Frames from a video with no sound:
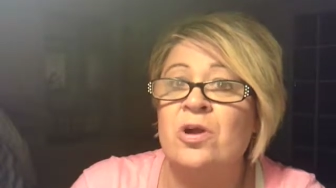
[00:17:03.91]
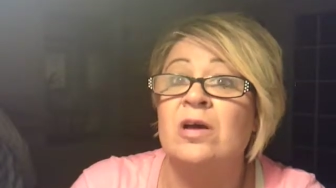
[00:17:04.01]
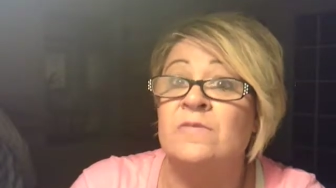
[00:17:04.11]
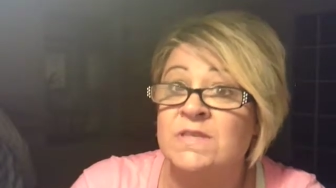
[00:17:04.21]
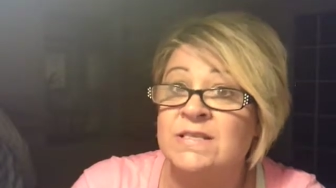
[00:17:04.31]

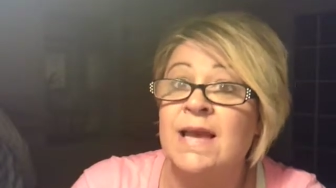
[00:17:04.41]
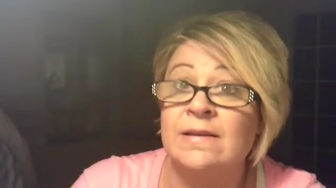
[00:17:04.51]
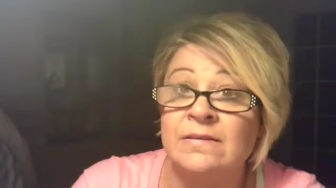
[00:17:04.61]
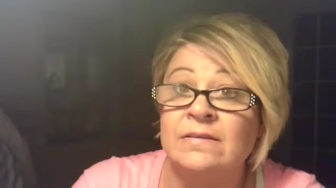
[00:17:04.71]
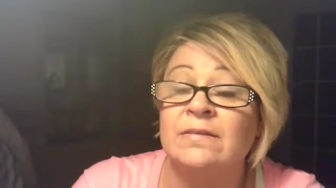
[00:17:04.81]
of
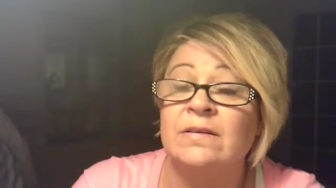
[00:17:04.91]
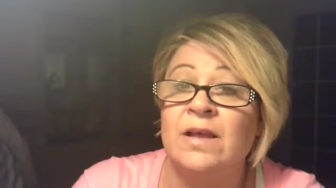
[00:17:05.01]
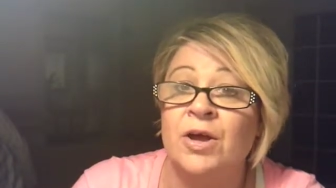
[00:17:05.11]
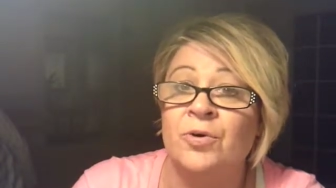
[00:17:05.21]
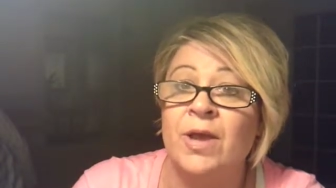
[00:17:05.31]
Satan.
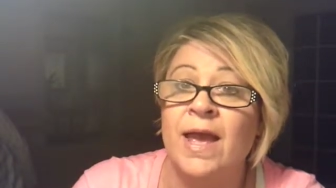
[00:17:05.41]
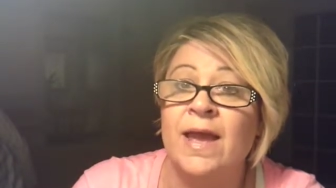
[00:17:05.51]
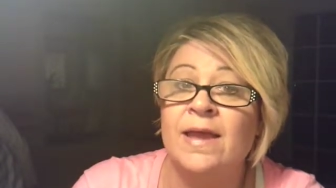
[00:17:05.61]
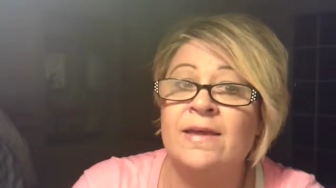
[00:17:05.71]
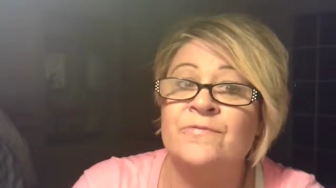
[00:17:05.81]

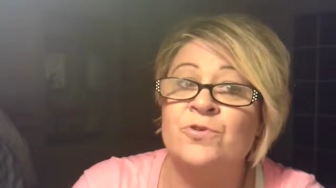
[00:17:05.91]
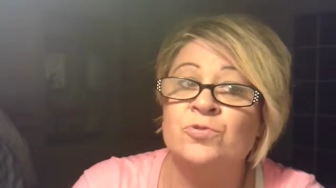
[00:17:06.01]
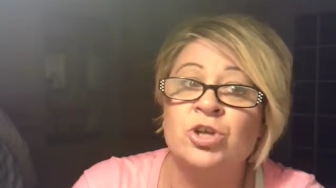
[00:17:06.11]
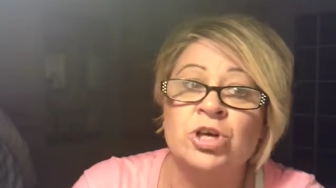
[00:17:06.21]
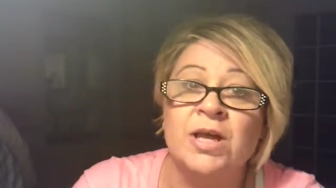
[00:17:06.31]
Okay, if you
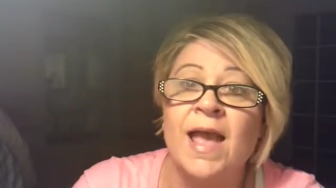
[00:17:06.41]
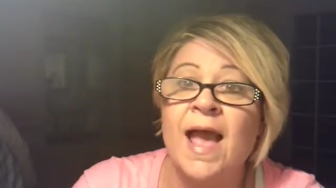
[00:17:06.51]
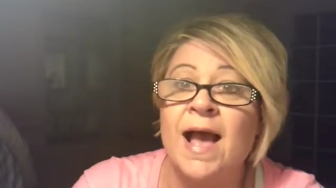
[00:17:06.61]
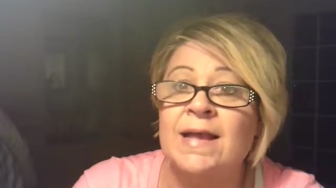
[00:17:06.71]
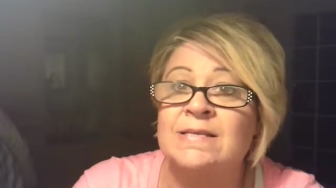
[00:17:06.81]
look
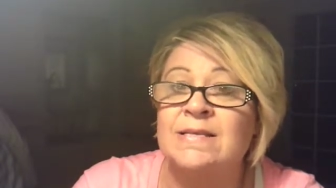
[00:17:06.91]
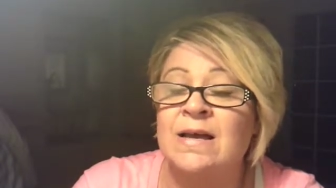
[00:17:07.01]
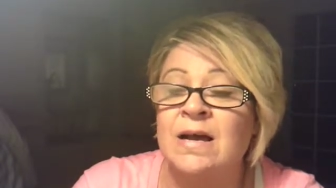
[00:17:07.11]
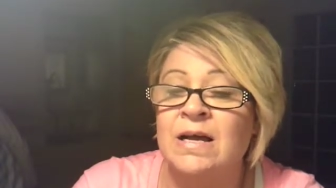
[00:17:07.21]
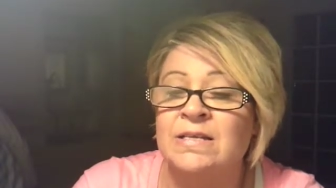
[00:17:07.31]
at
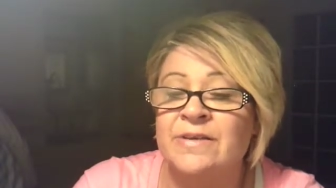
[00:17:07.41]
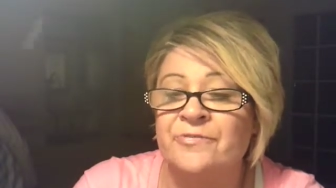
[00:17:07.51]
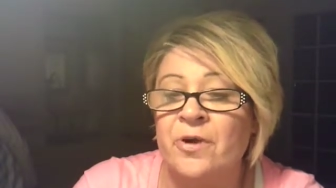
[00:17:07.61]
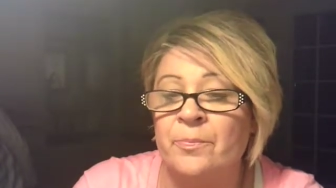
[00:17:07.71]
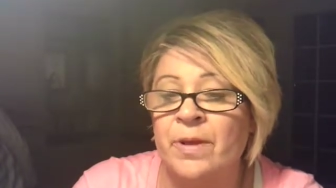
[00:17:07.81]

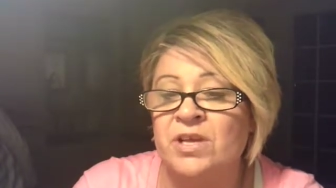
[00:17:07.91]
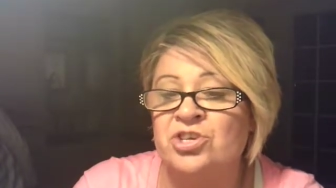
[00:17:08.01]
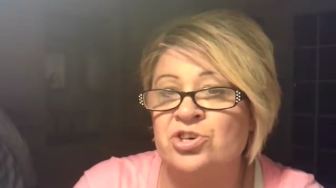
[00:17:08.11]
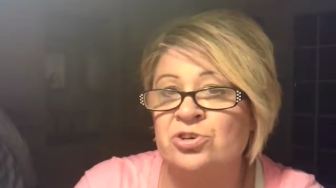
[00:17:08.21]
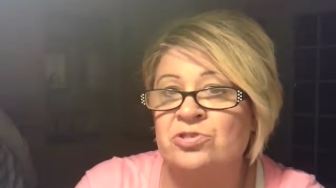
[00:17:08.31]
different
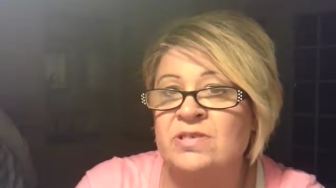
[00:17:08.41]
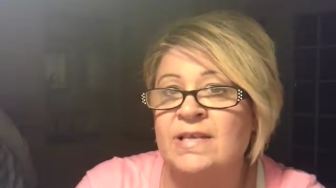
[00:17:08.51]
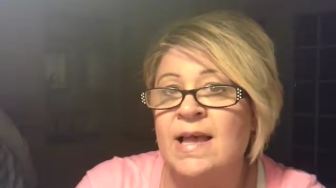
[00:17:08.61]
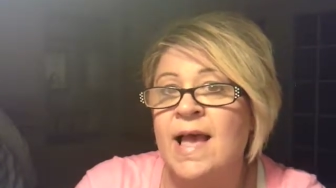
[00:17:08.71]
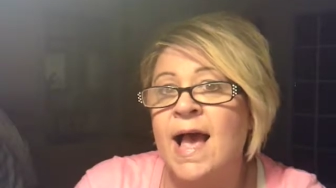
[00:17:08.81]
pictures
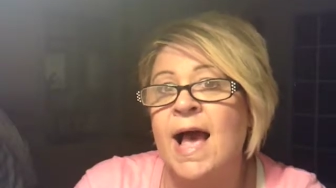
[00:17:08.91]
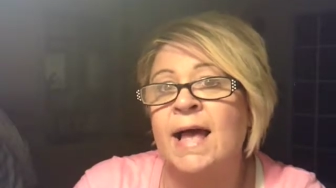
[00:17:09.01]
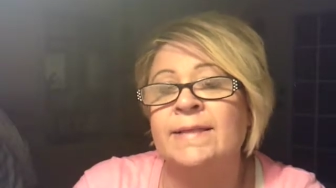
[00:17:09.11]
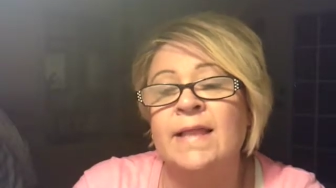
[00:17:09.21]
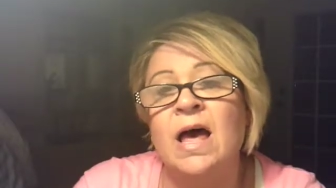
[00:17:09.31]

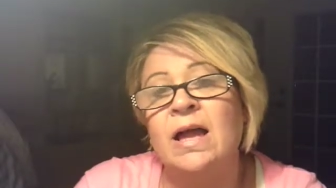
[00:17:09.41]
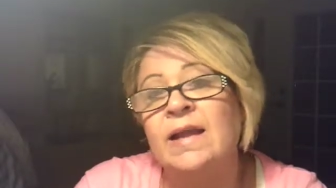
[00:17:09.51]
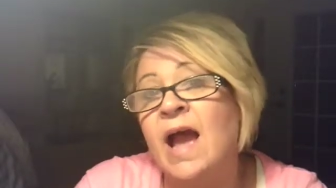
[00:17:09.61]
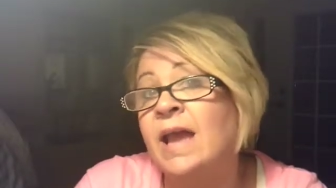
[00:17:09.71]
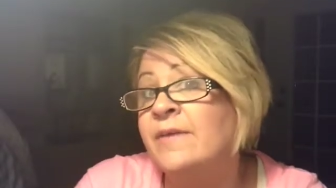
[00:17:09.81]
online,
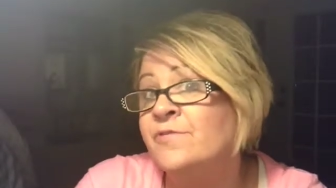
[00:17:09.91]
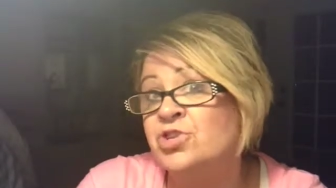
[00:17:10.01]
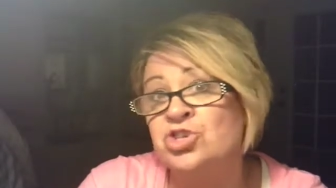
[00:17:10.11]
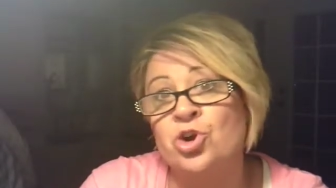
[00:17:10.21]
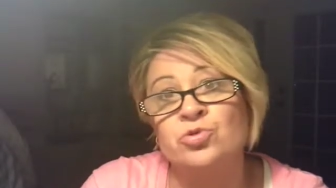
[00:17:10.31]
I even
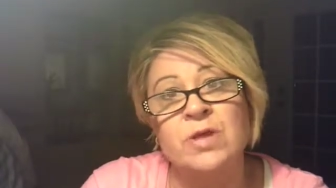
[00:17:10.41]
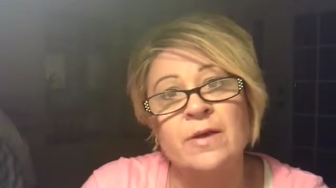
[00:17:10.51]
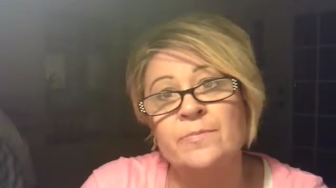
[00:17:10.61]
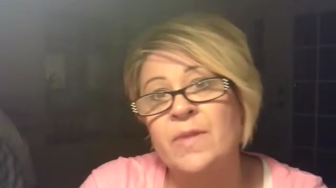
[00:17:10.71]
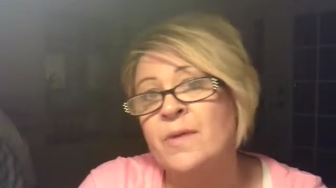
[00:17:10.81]
showed
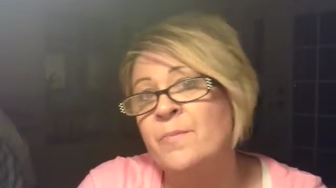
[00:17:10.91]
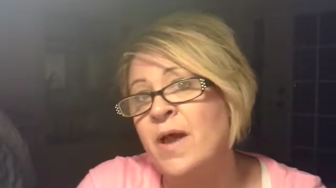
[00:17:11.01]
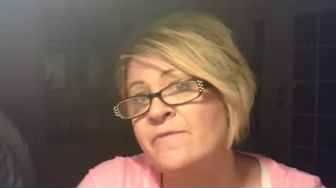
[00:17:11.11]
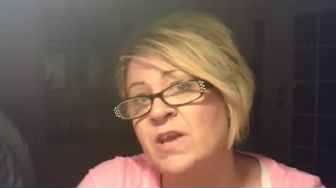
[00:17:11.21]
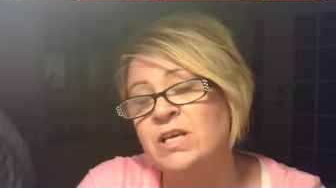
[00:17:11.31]
them in my
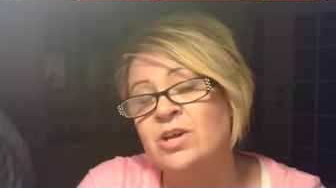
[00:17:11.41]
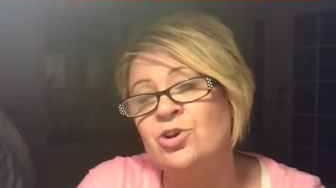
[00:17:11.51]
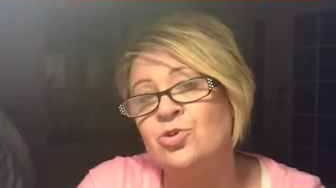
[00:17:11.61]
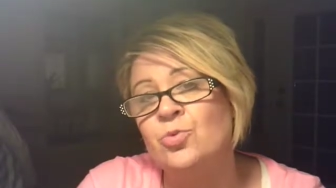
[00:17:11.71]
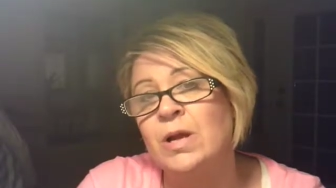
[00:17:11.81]

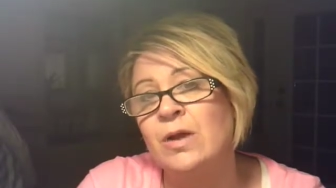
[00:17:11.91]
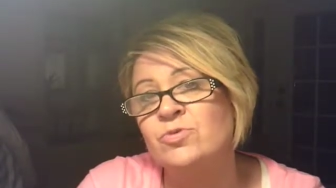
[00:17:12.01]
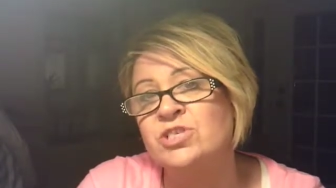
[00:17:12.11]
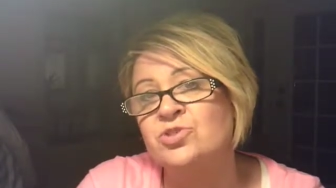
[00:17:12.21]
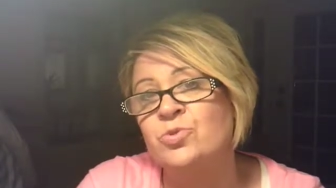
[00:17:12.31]
video when I
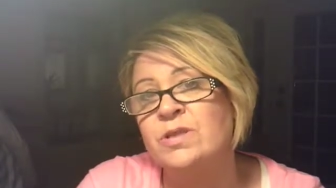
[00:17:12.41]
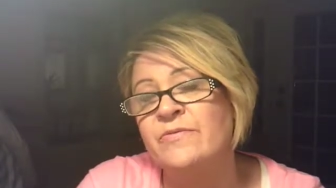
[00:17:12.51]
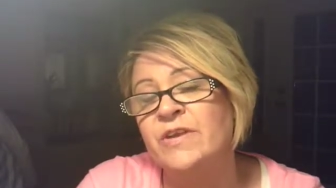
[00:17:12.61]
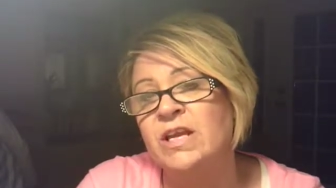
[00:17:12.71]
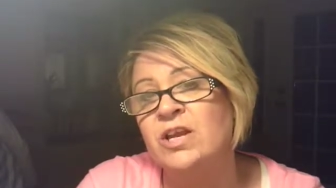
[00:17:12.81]
was doing the
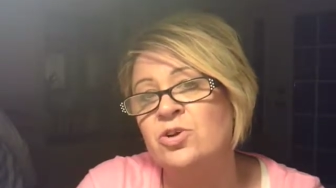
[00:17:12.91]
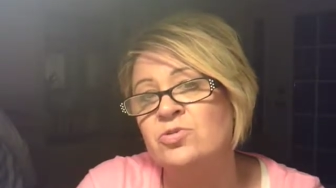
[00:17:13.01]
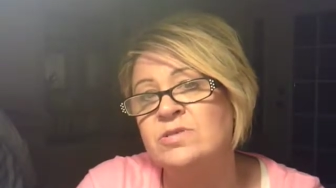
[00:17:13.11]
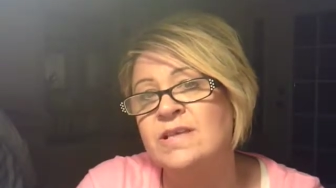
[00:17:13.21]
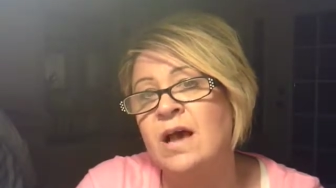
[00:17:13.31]

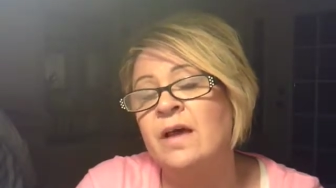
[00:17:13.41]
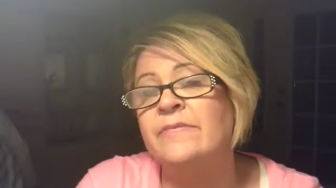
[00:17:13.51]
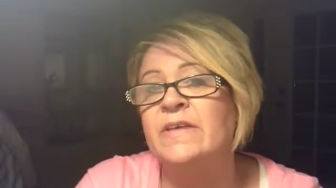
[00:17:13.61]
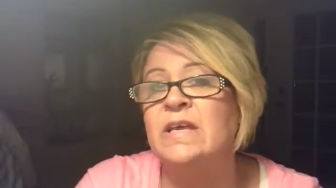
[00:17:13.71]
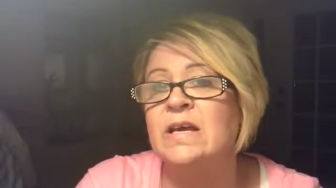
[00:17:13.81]
videos
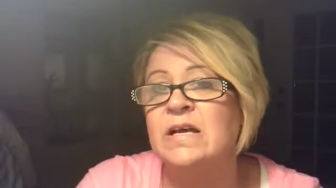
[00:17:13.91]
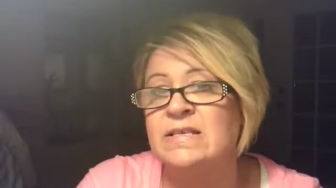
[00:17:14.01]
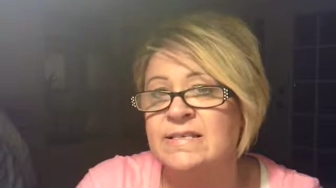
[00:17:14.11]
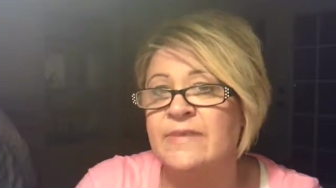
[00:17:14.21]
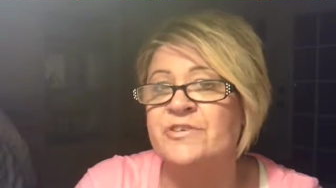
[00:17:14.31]
on the
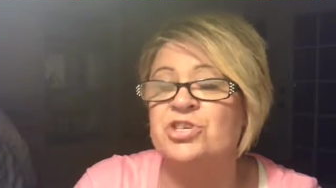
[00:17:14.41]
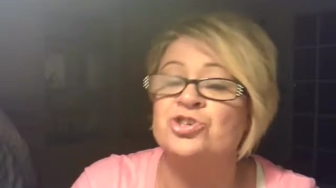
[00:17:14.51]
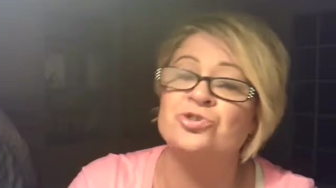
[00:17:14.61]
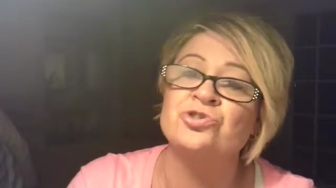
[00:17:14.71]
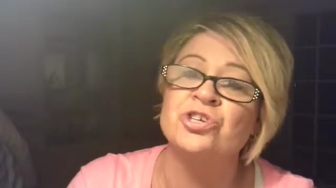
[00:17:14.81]
7
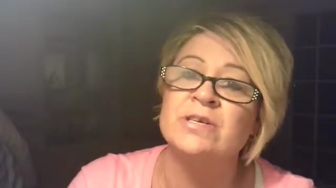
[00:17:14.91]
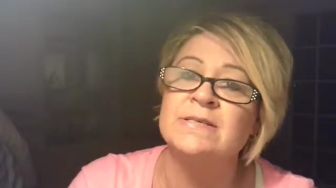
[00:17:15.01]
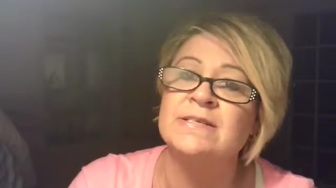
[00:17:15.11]
churches.